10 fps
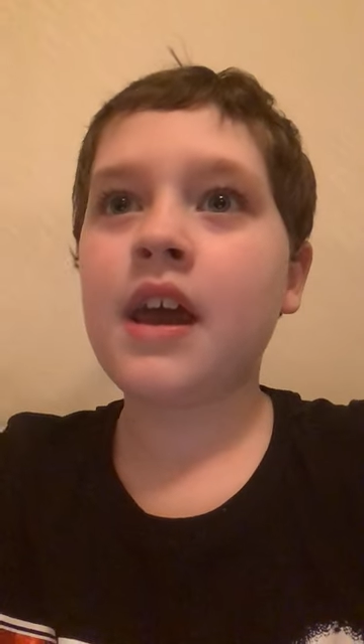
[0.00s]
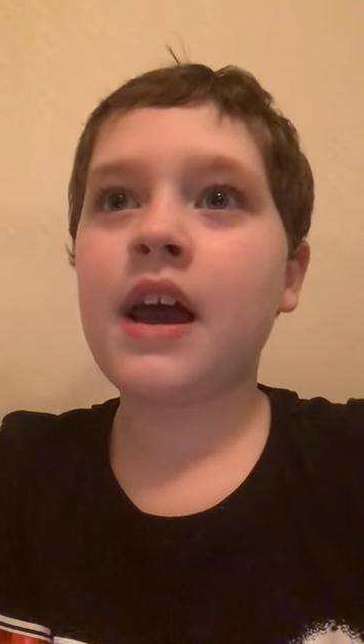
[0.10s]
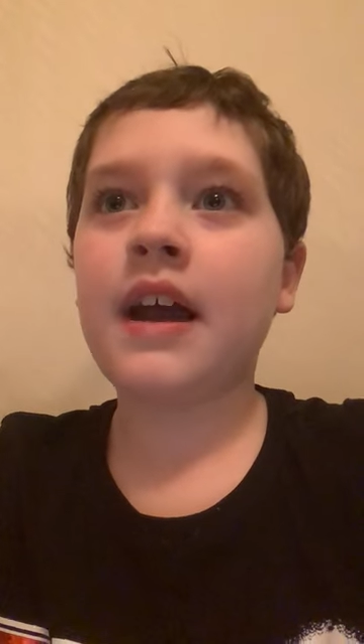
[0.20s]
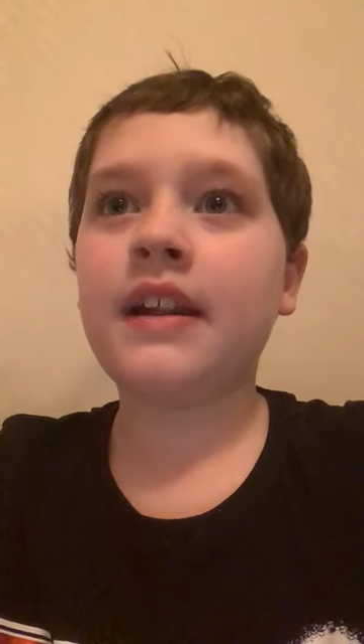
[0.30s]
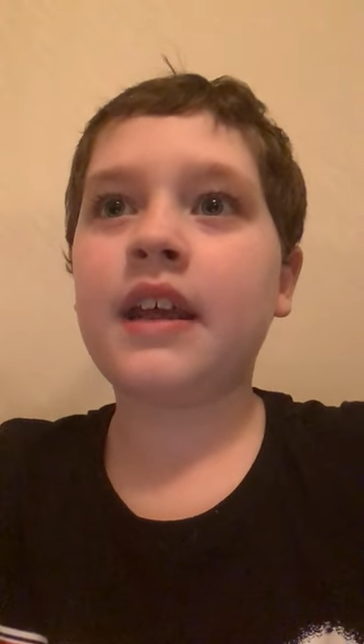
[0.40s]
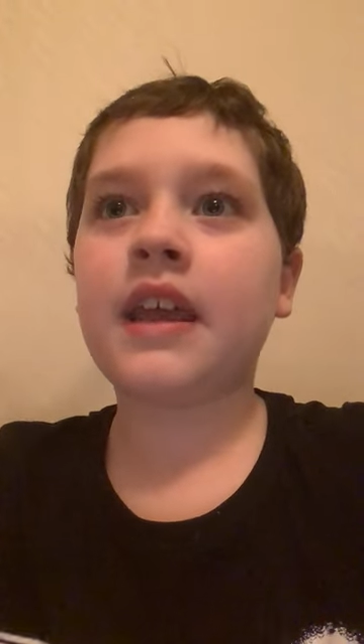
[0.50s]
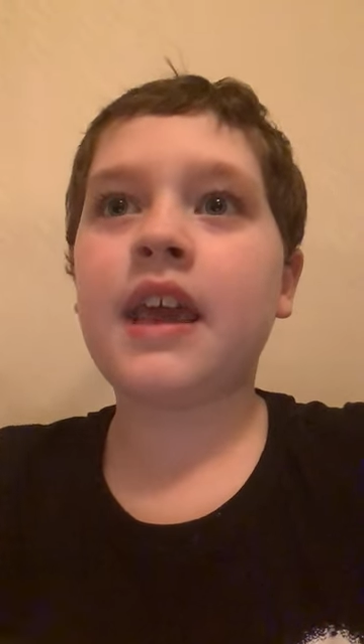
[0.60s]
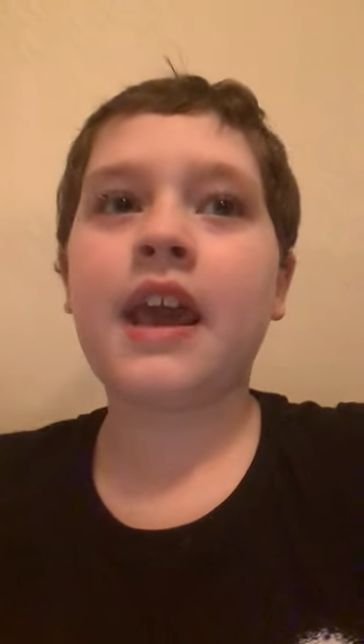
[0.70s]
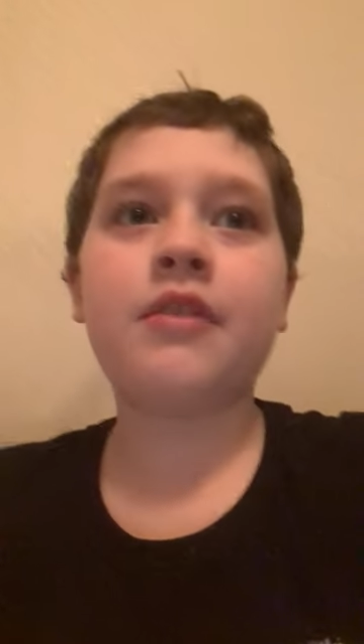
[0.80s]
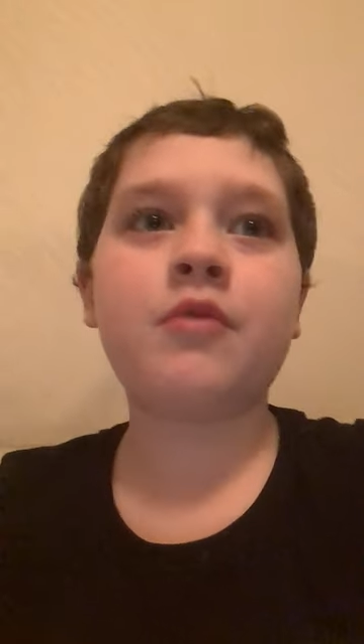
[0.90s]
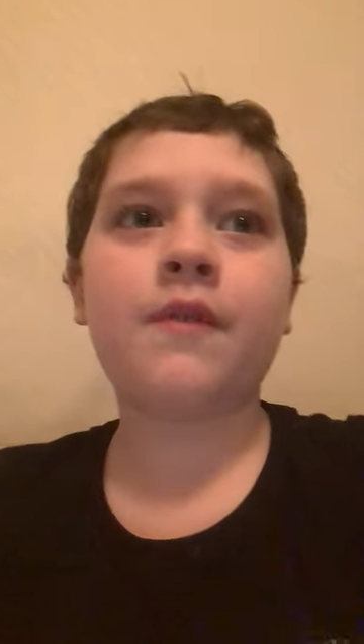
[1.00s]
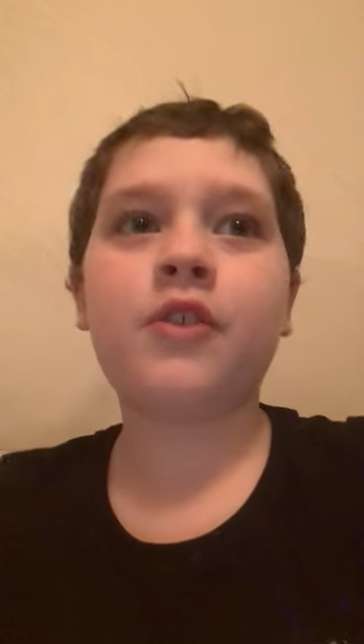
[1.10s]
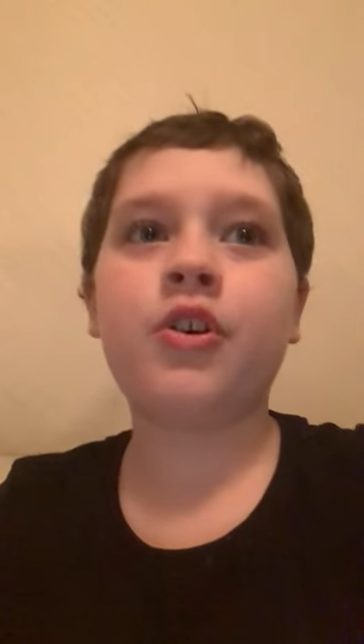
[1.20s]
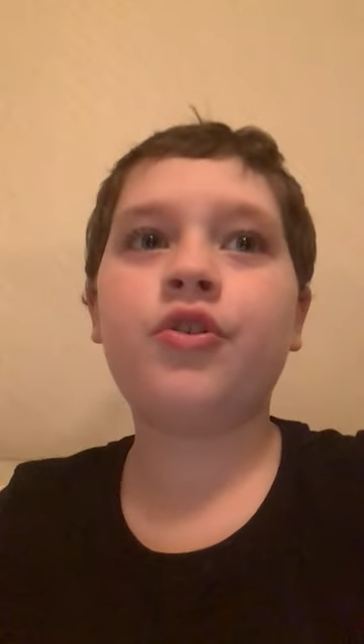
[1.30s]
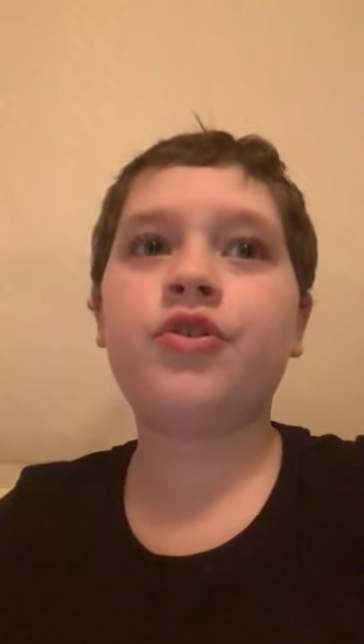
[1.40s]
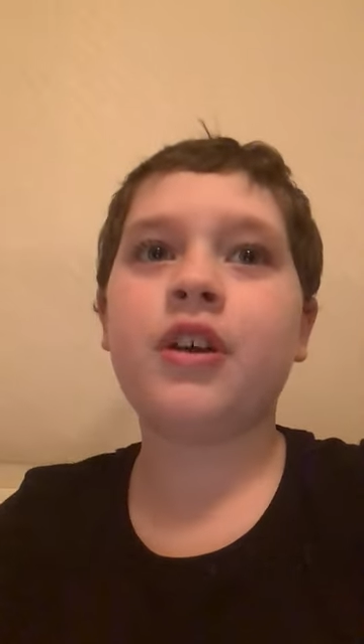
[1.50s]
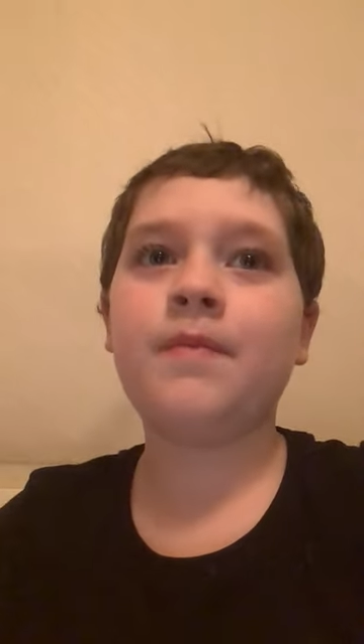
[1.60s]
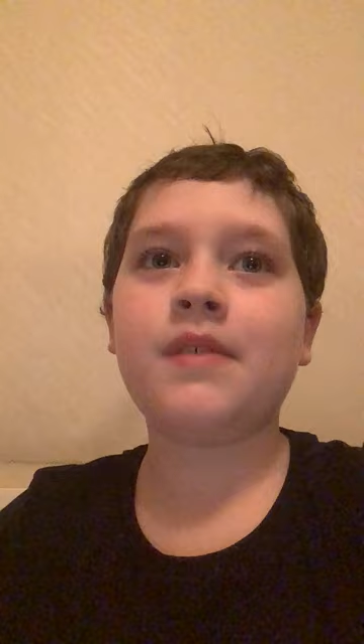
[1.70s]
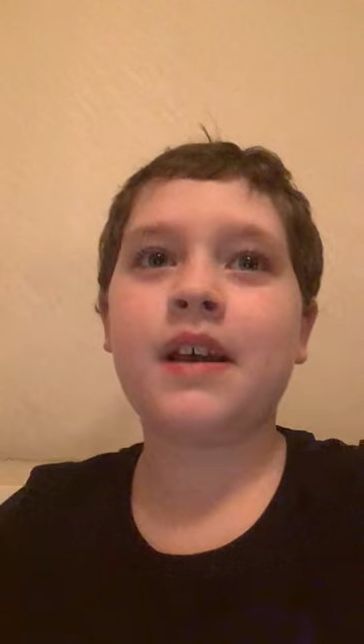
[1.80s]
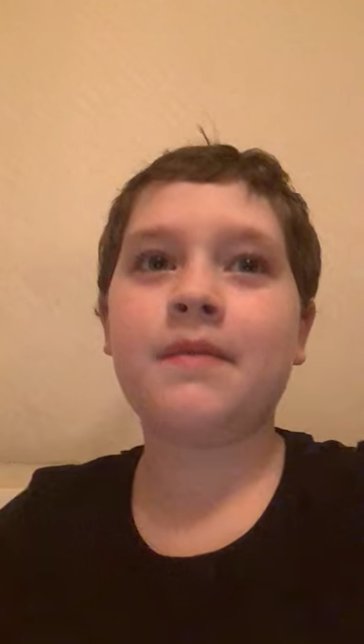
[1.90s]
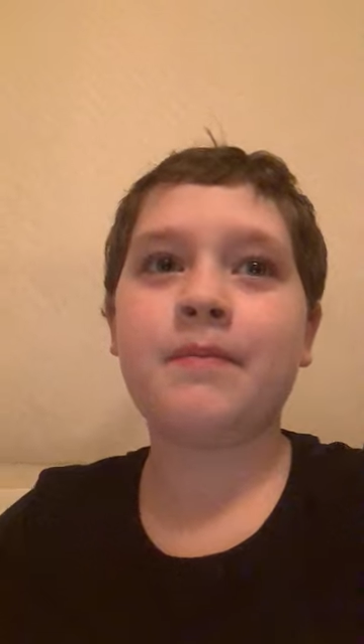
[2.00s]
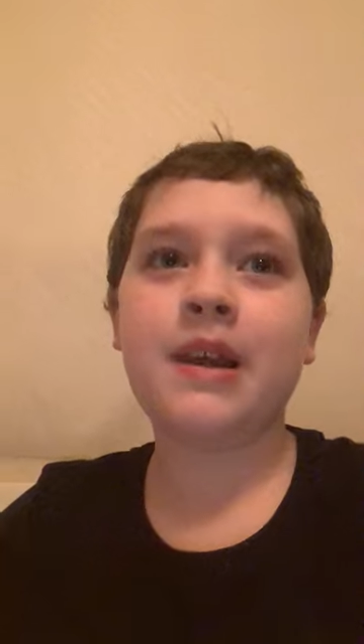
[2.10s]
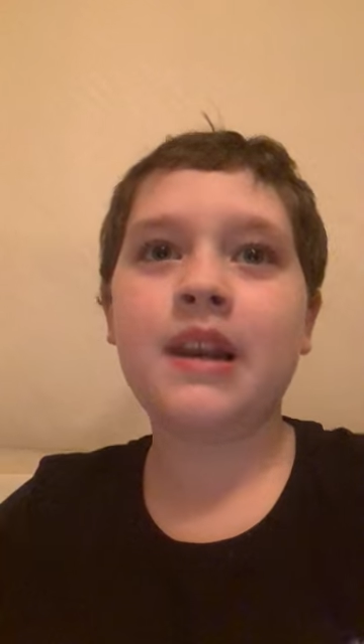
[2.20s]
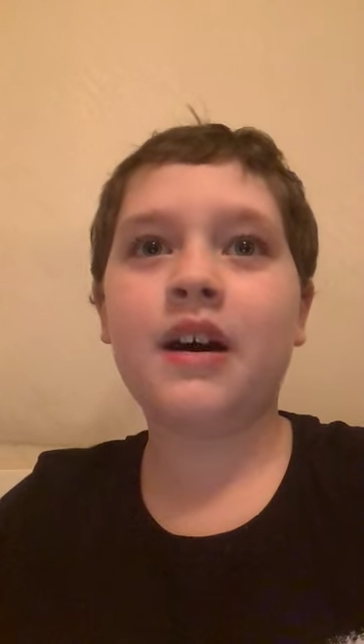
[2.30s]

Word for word: and the cage with two chimps had been